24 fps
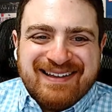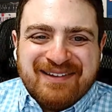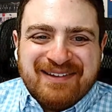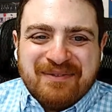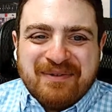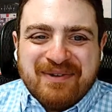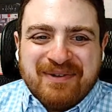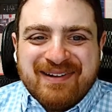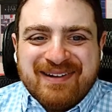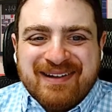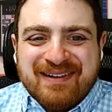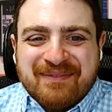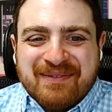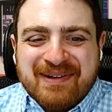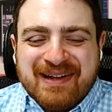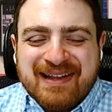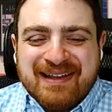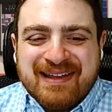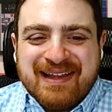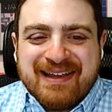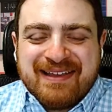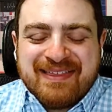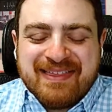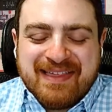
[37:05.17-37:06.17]
Well, I
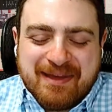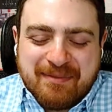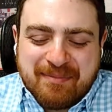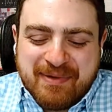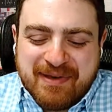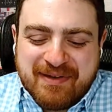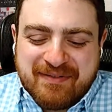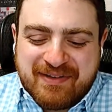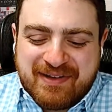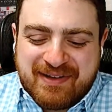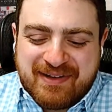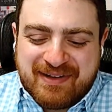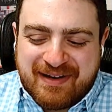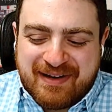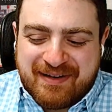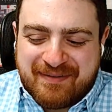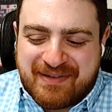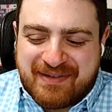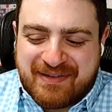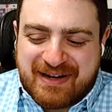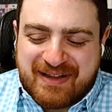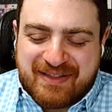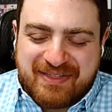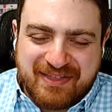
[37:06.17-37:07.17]
like that pivot. I
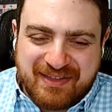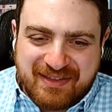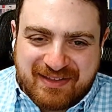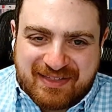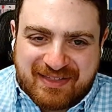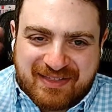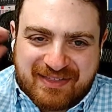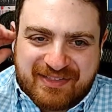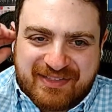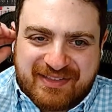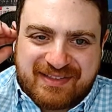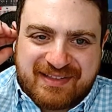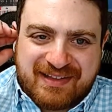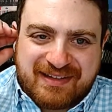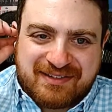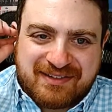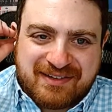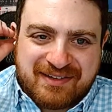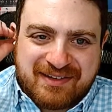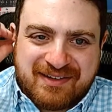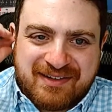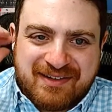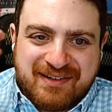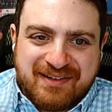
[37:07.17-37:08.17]
mean, I think that's
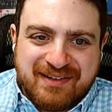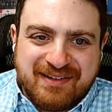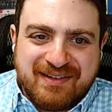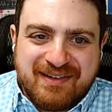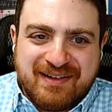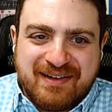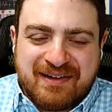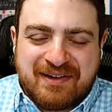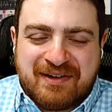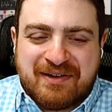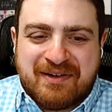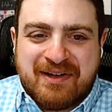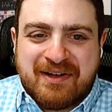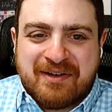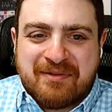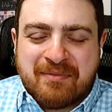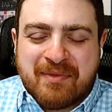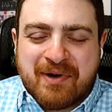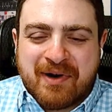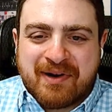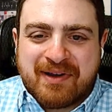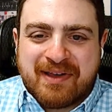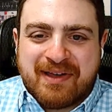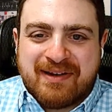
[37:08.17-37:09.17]
a good
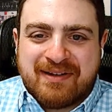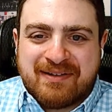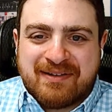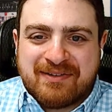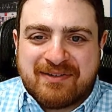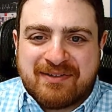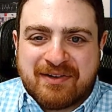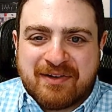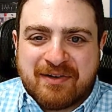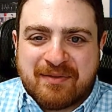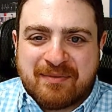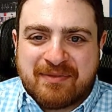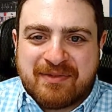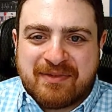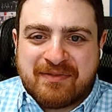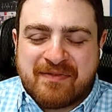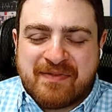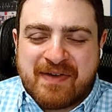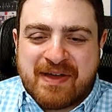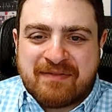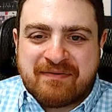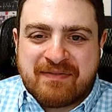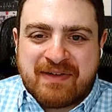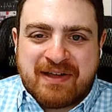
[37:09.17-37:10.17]
market in terms of
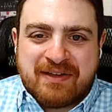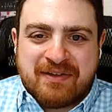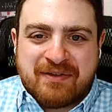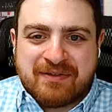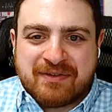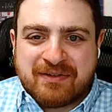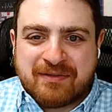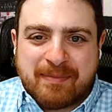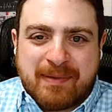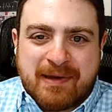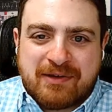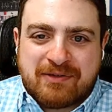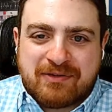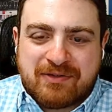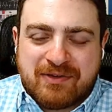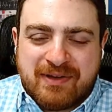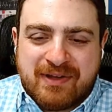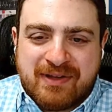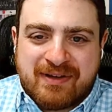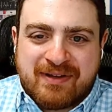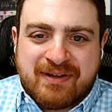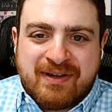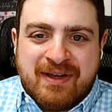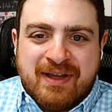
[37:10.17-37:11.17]
event venues, especially
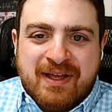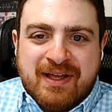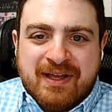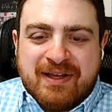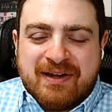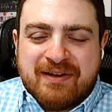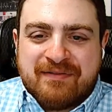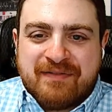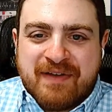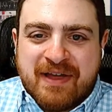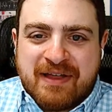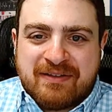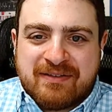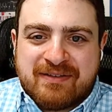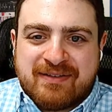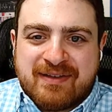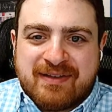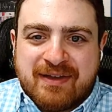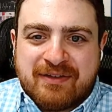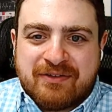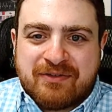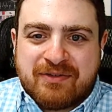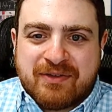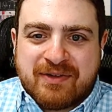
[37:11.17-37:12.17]
in an
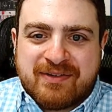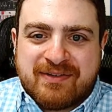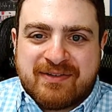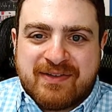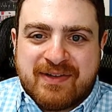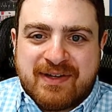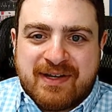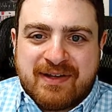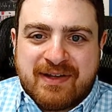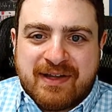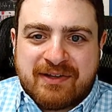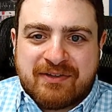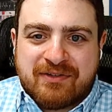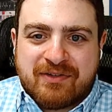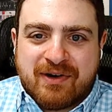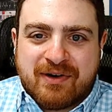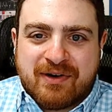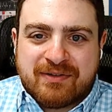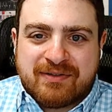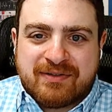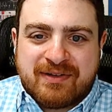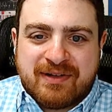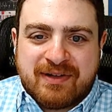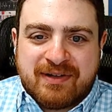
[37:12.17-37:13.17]
event-centric city like
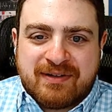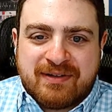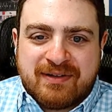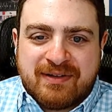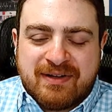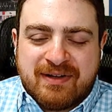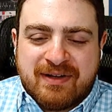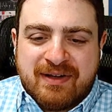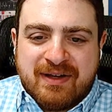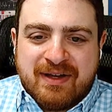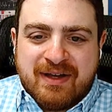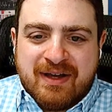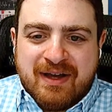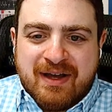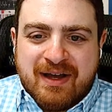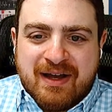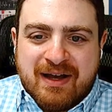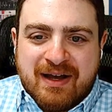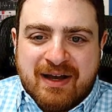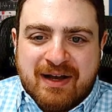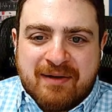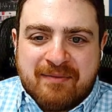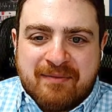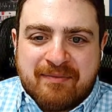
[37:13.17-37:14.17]
Charleston.
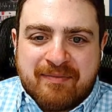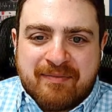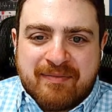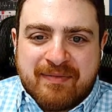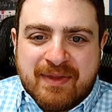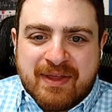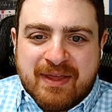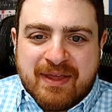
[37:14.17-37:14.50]
Um,